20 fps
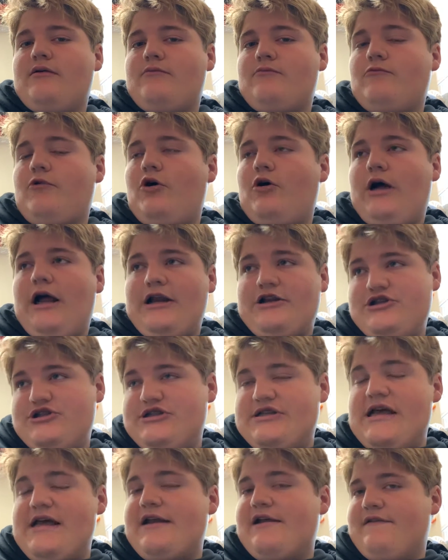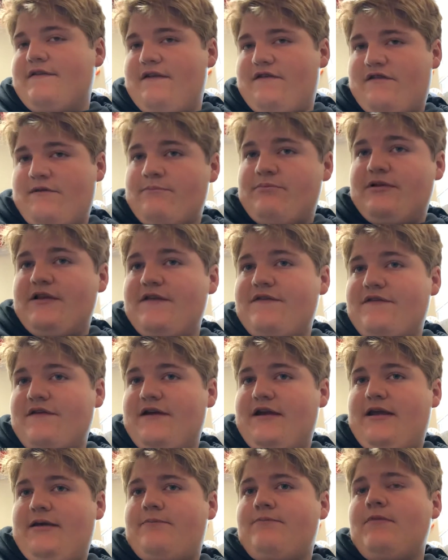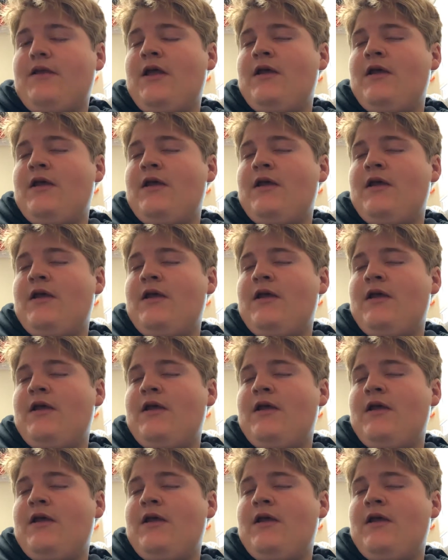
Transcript: well, I just said it, the simplicity.